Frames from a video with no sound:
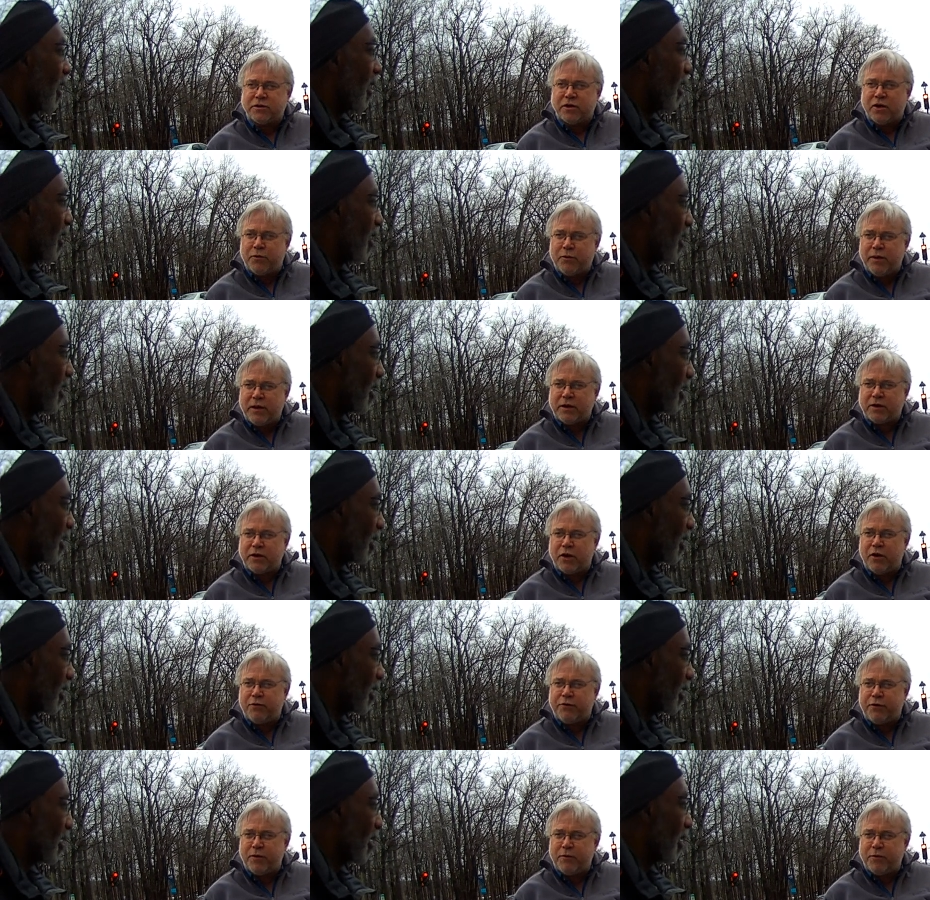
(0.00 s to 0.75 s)
Speaker 1: So
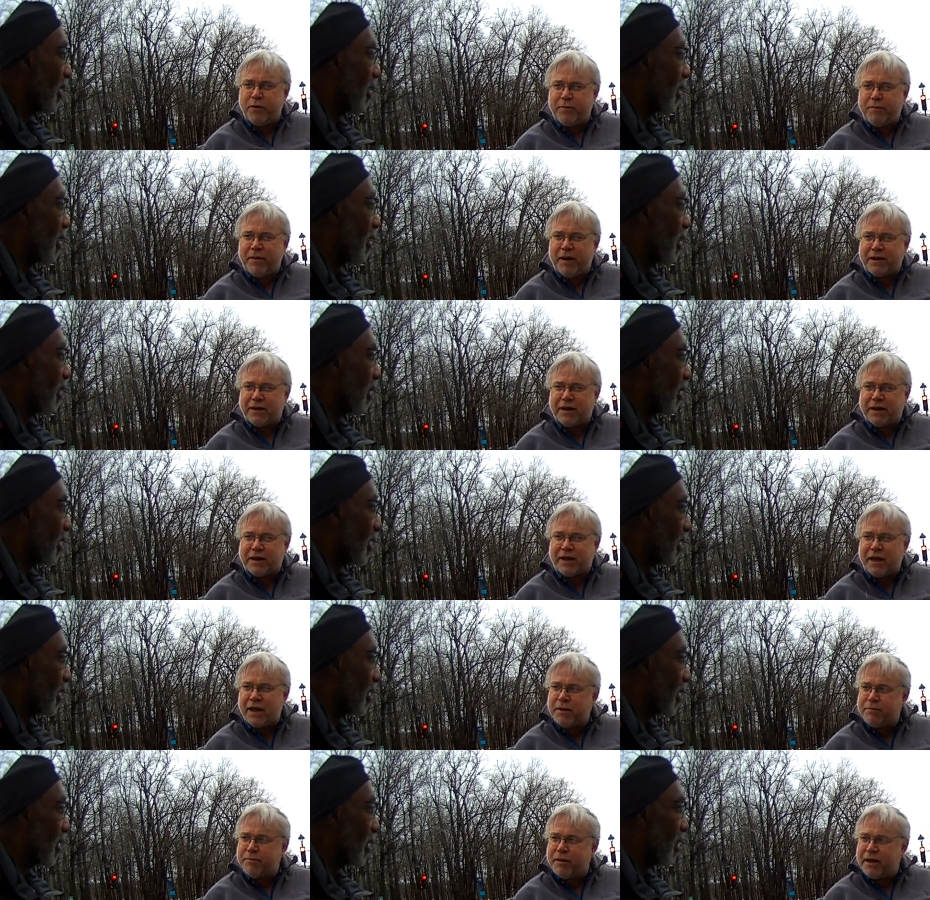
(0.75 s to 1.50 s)
Richthofen would make the
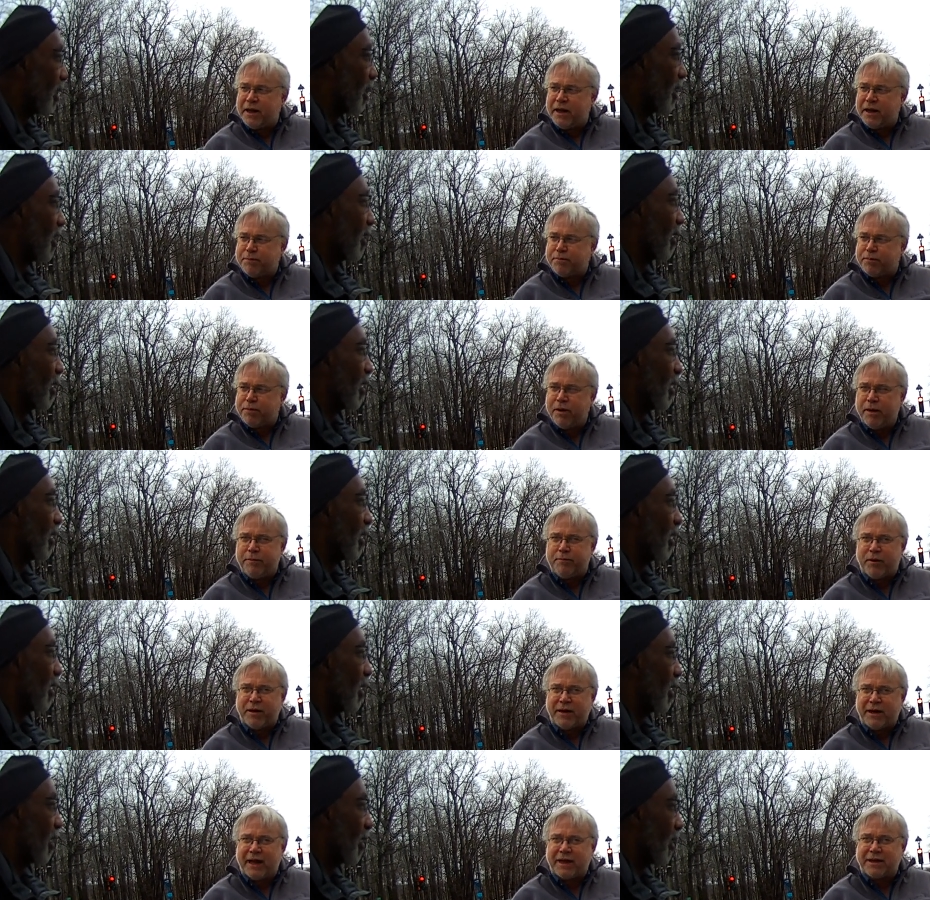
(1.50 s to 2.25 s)
kill, but he'd uh,
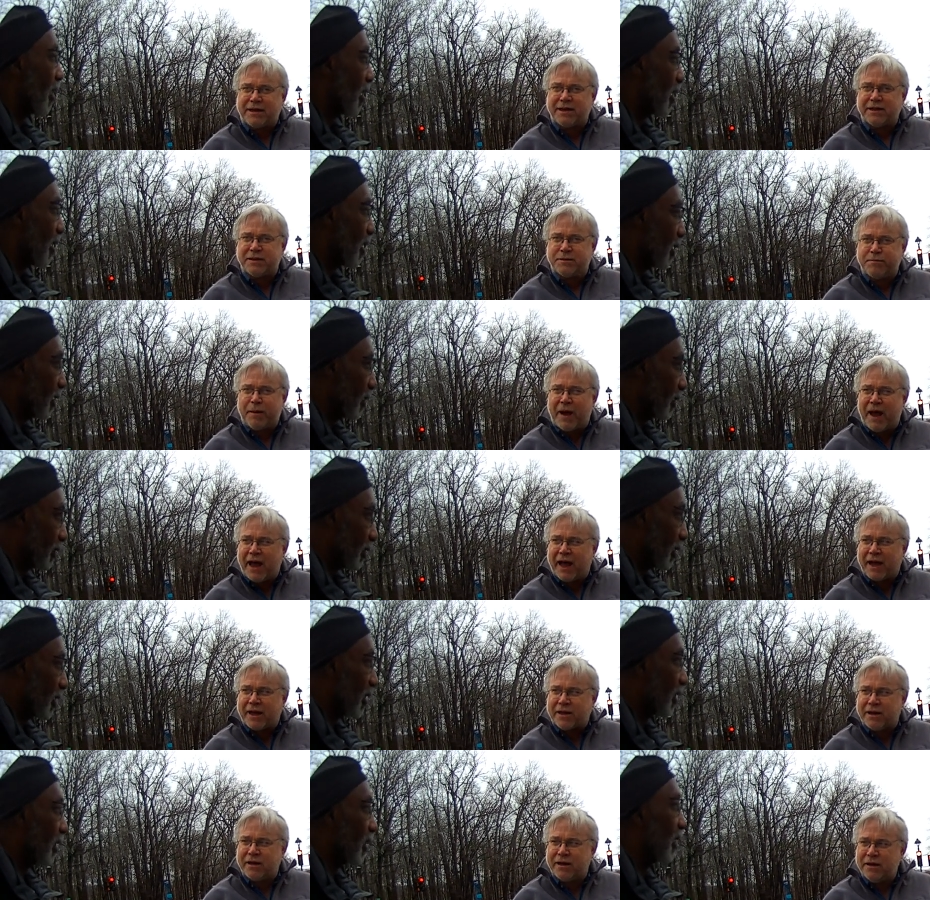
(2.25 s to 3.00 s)
protect his
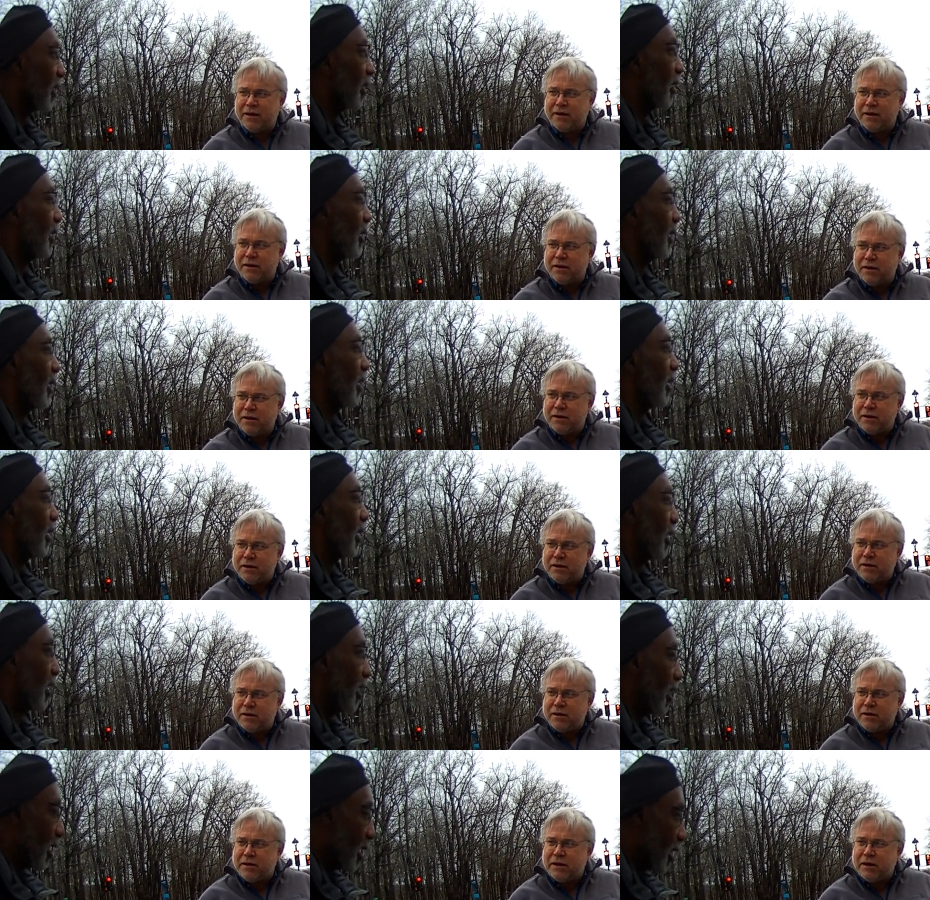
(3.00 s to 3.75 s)
back. Huh.
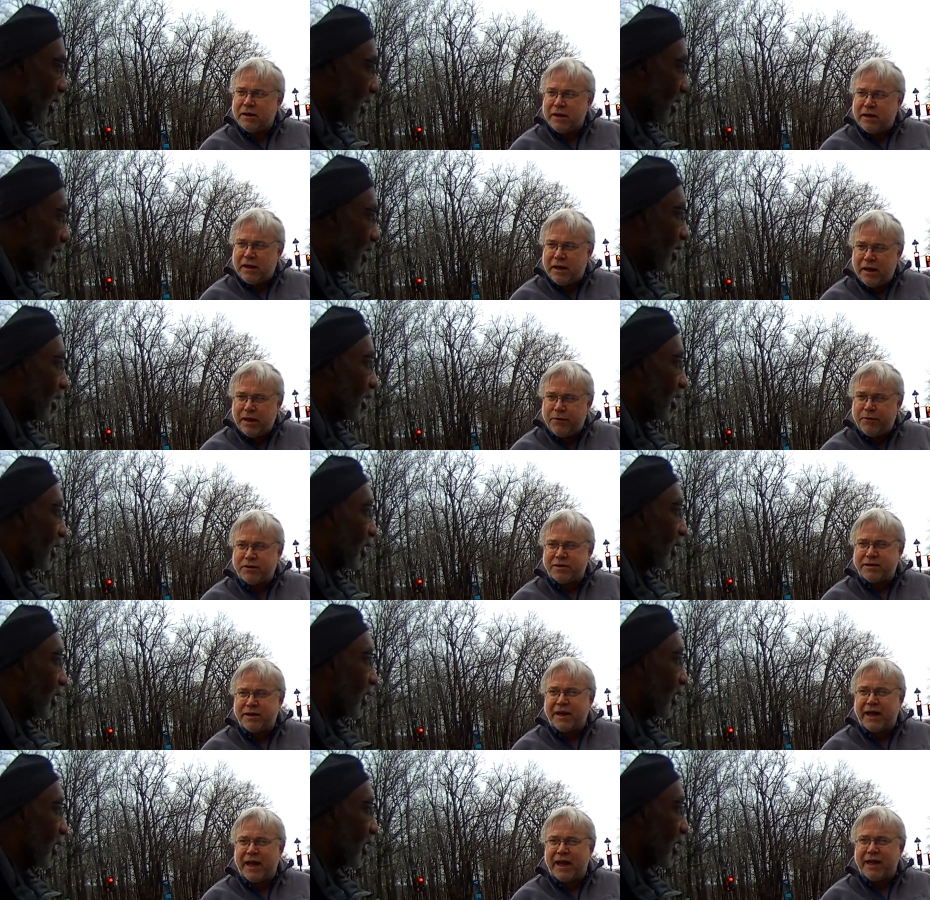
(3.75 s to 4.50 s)
He
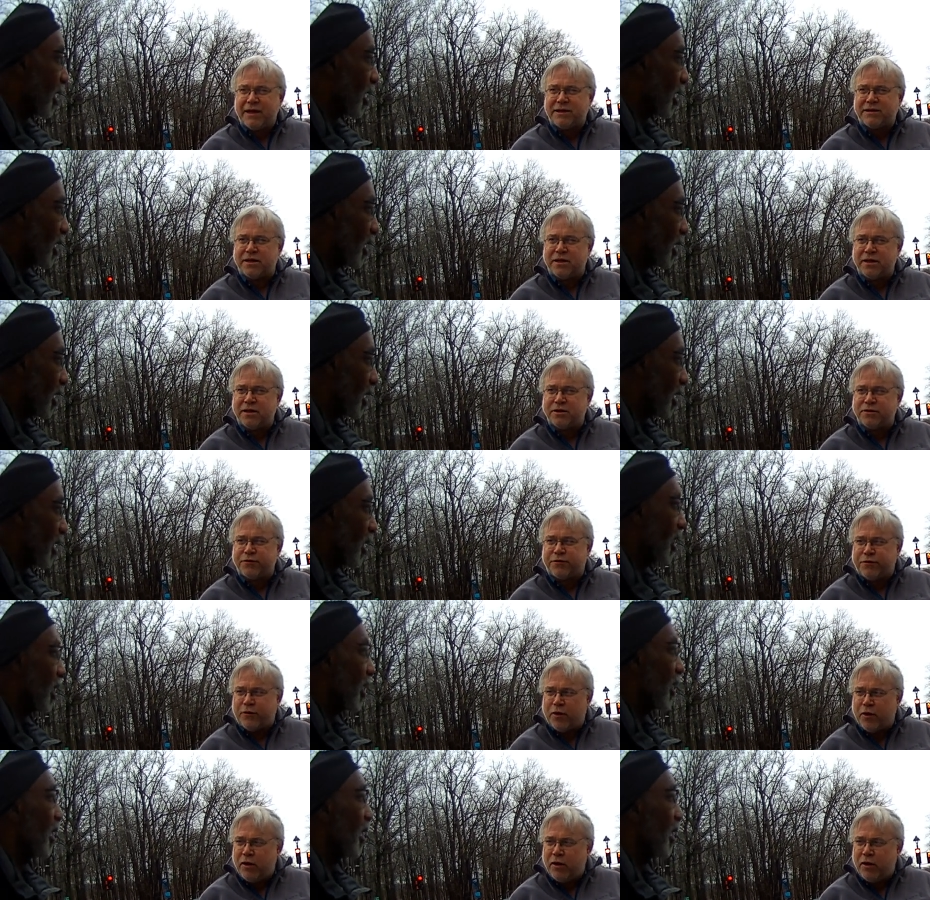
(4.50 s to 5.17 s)
was an ace in his